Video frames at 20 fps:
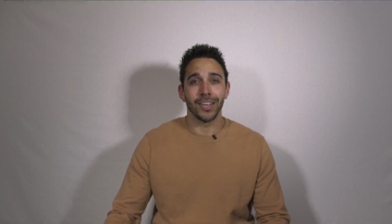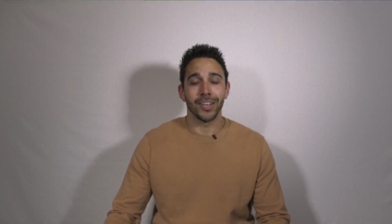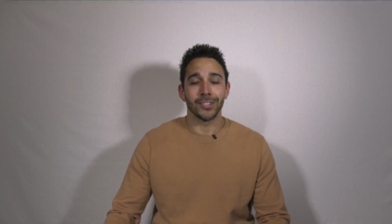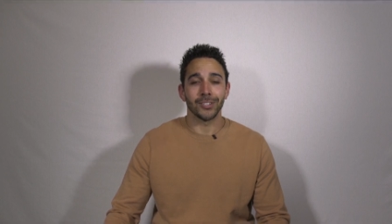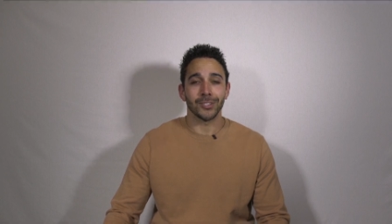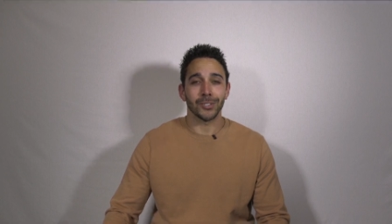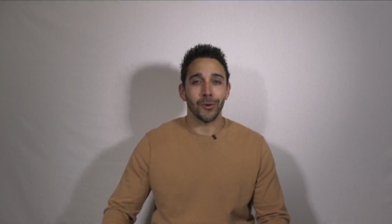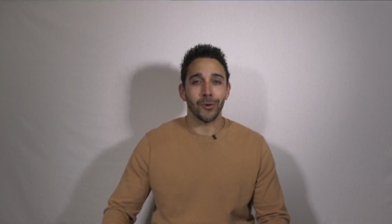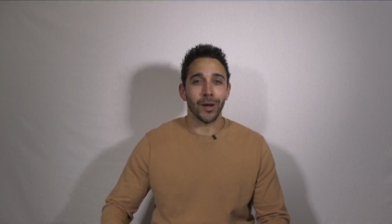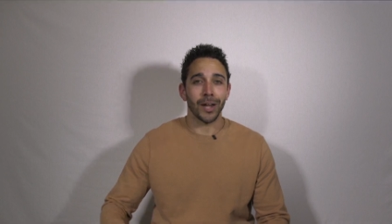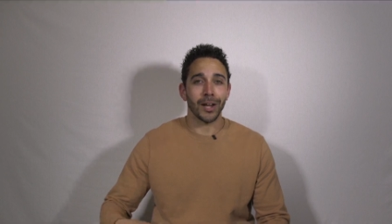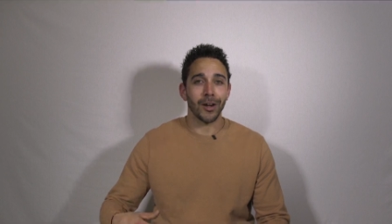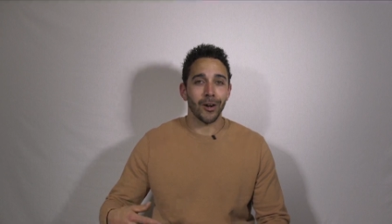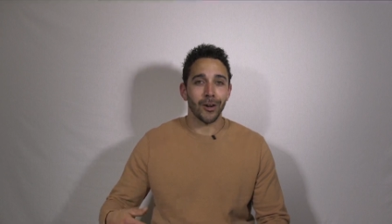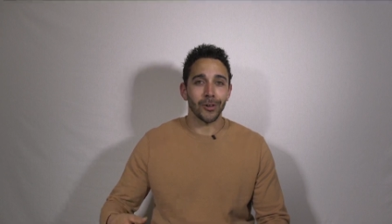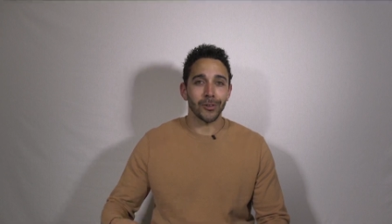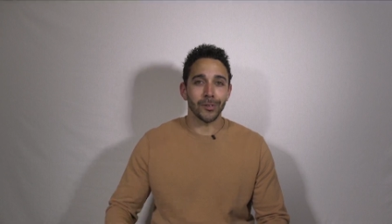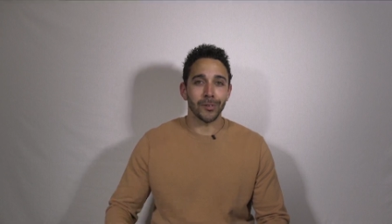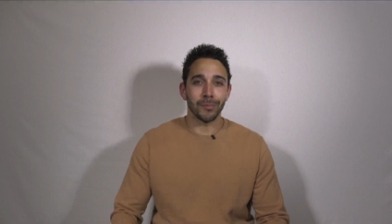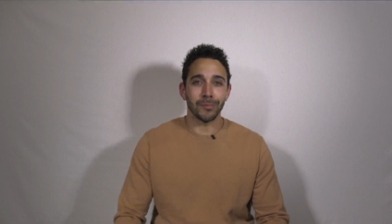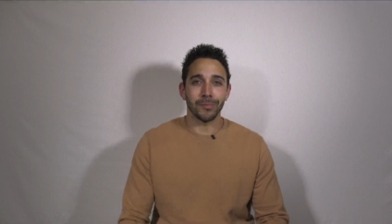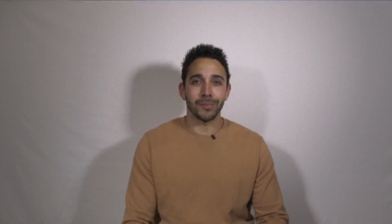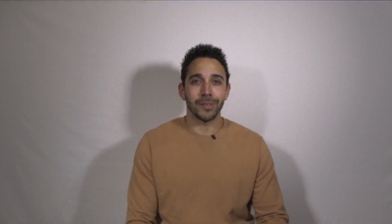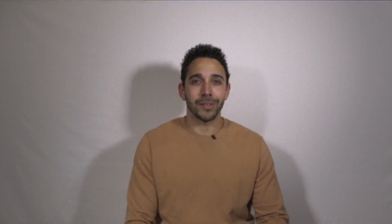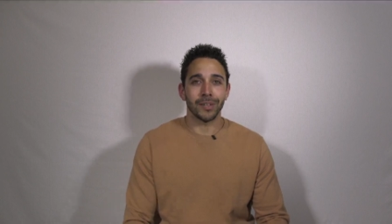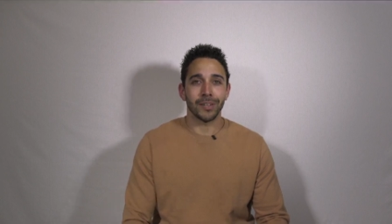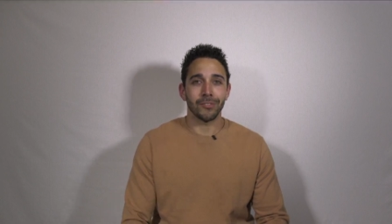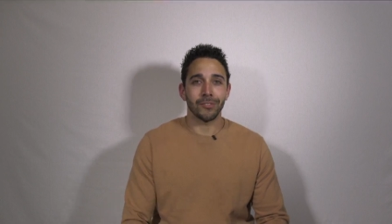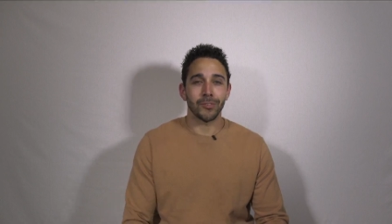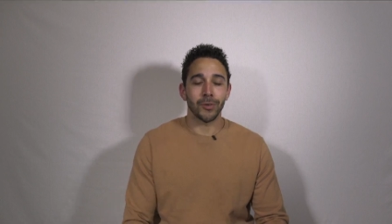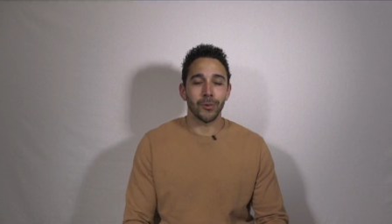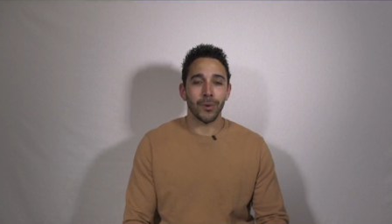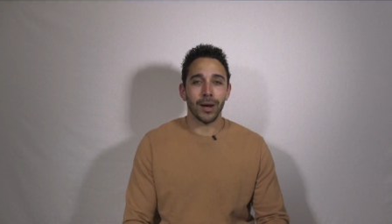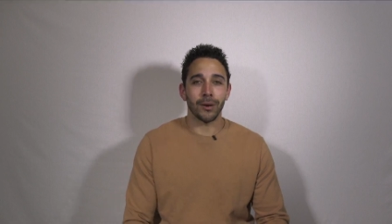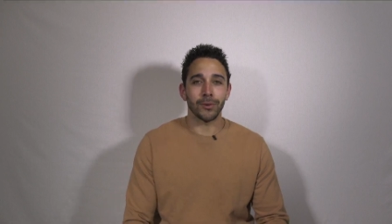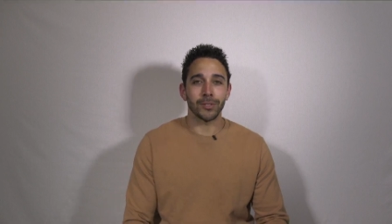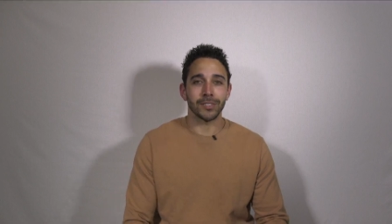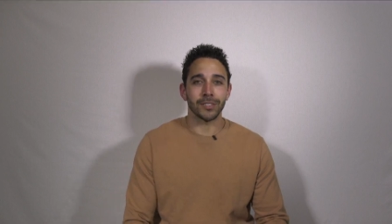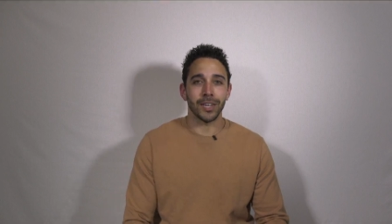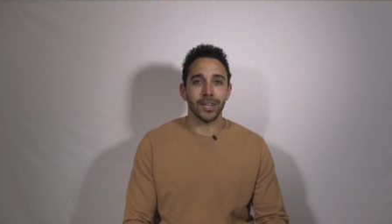So I called him a few
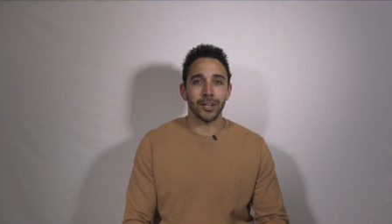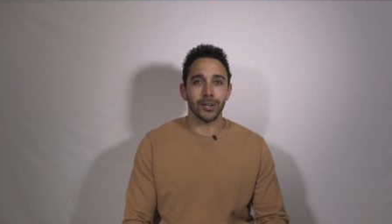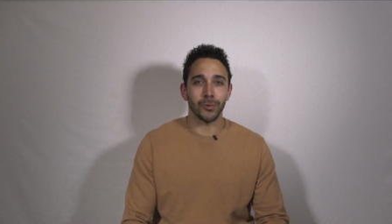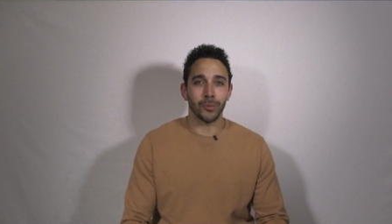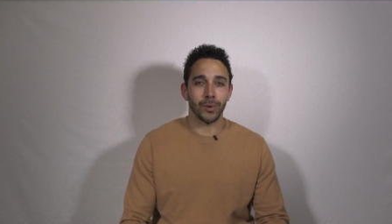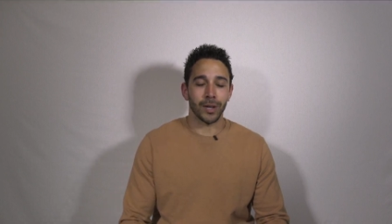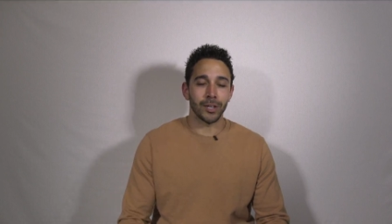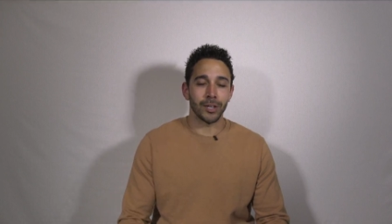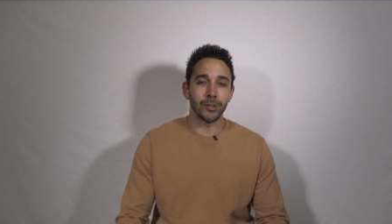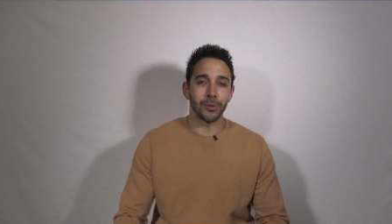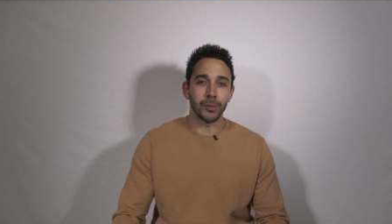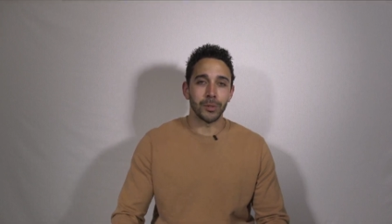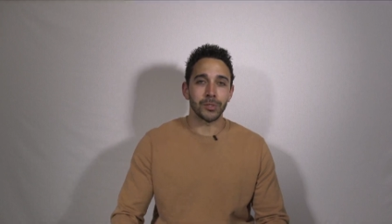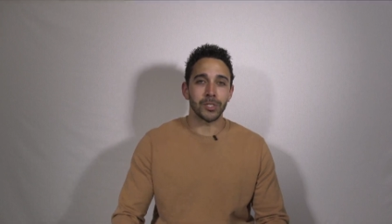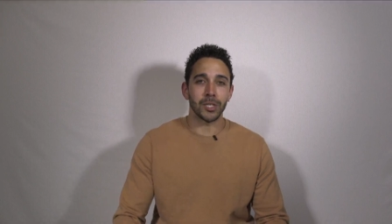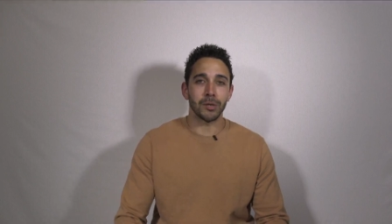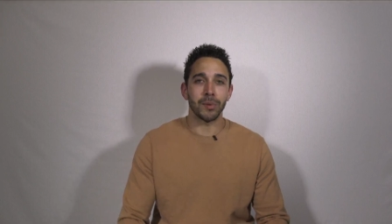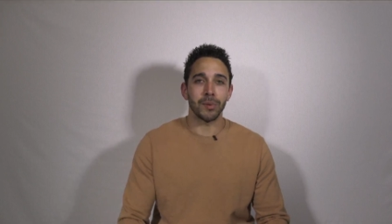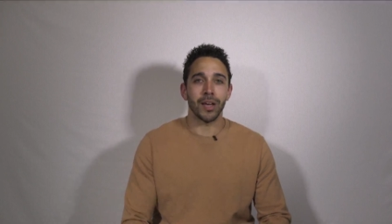hours later when I knew he was going to